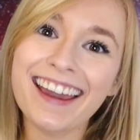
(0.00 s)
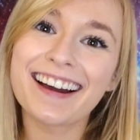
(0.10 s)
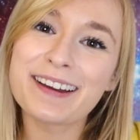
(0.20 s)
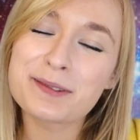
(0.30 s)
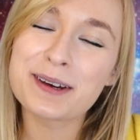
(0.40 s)
Hey
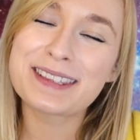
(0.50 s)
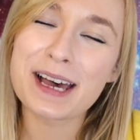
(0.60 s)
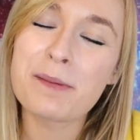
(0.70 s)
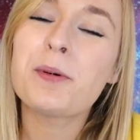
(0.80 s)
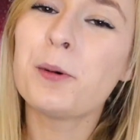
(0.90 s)
guys, what's
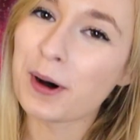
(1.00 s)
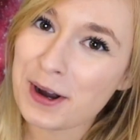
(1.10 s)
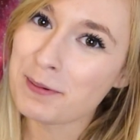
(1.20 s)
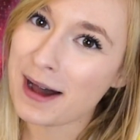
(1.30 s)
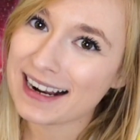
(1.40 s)
up?
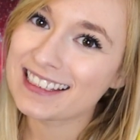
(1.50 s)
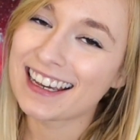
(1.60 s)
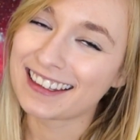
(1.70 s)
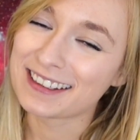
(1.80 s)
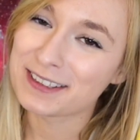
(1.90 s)
Welcome back to
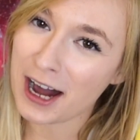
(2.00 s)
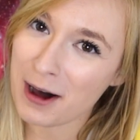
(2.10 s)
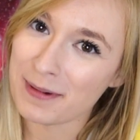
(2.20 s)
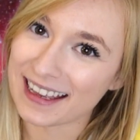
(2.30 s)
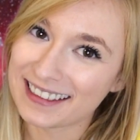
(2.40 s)
Hailey's
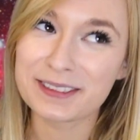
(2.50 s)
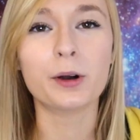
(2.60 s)
Comment.